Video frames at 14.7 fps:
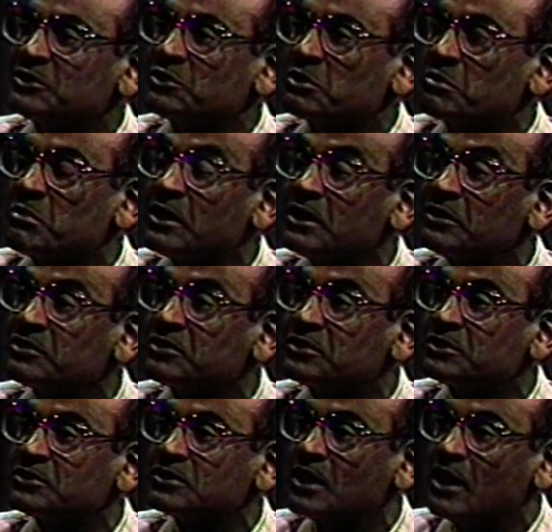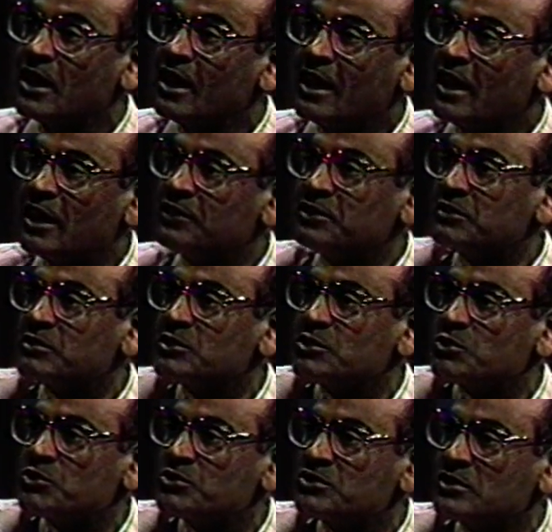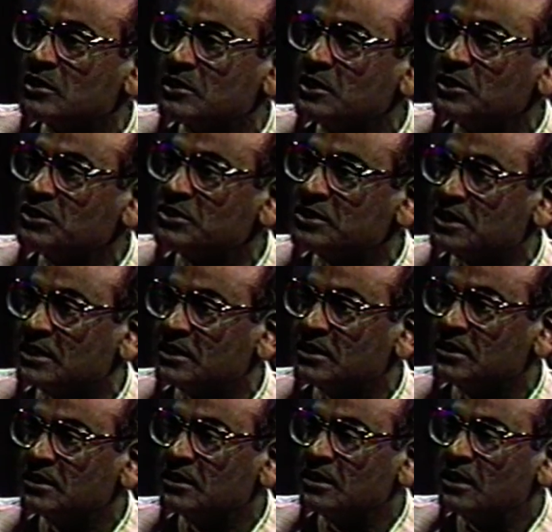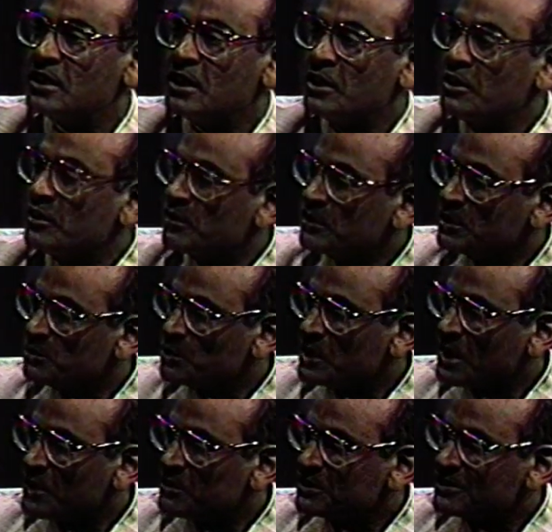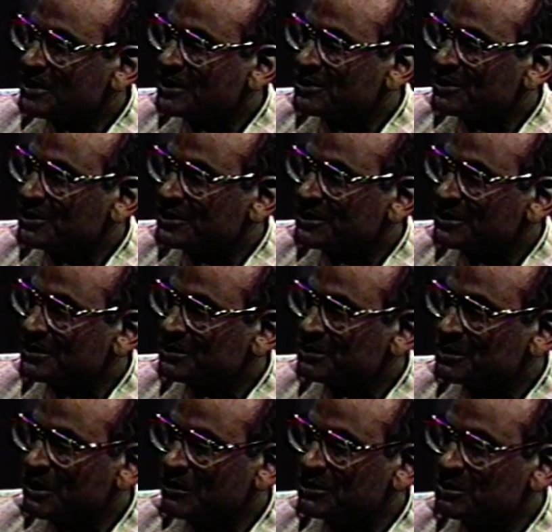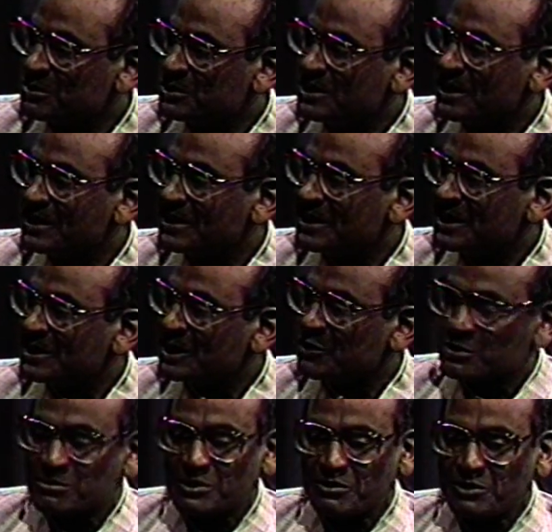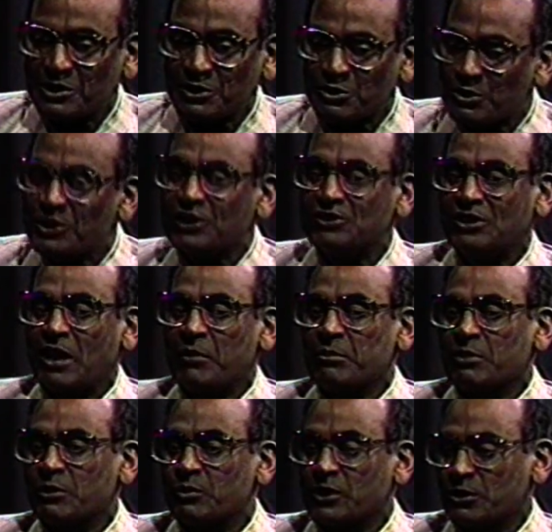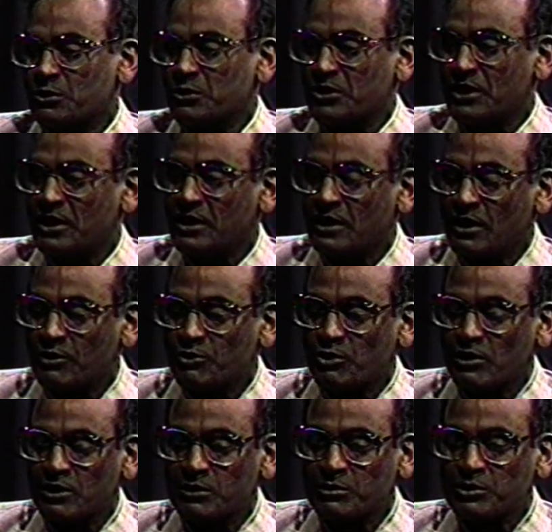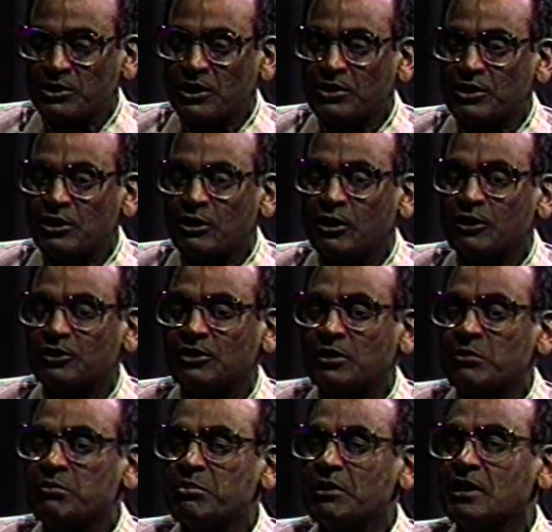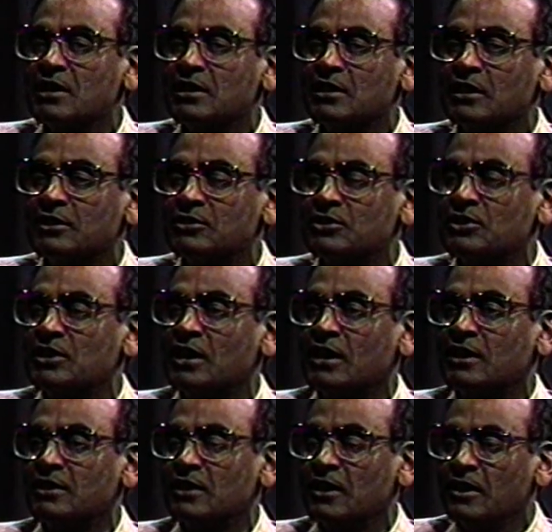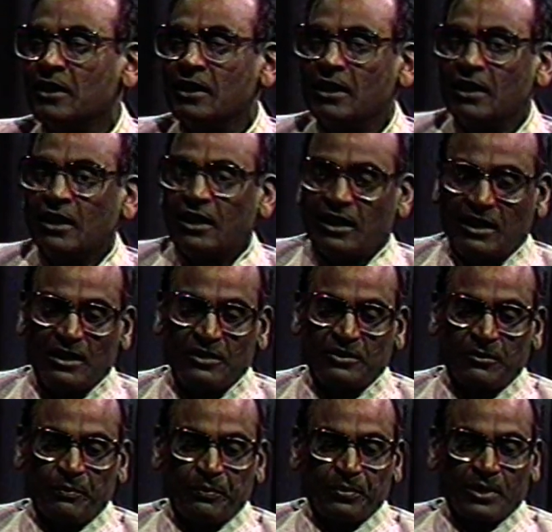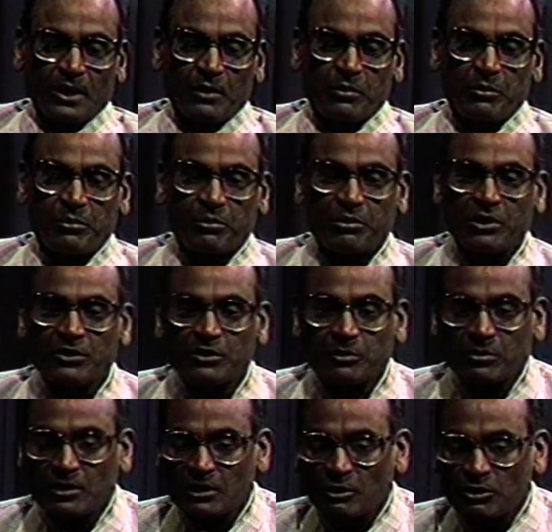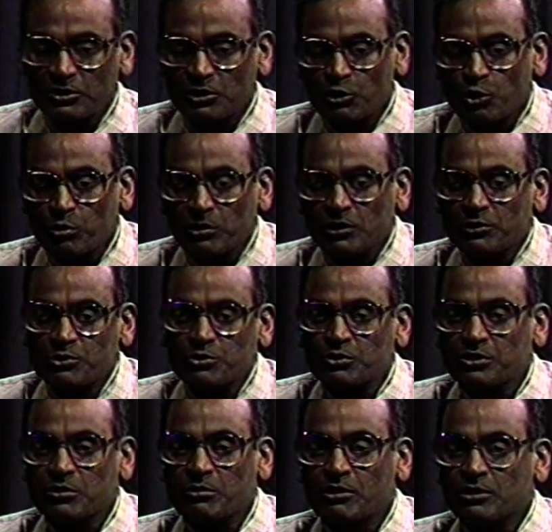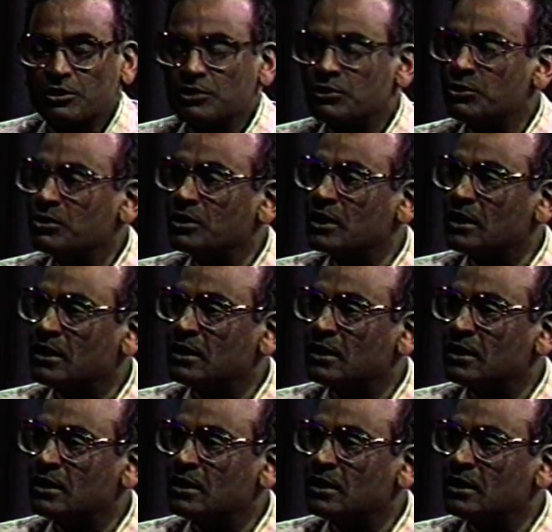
or metaphors as even the original teacher did. We have a statue of the Buddha here. That would be a very good example one could take. After all, the Buddha did not simply enunciate his principle or the noble truth about the dukkha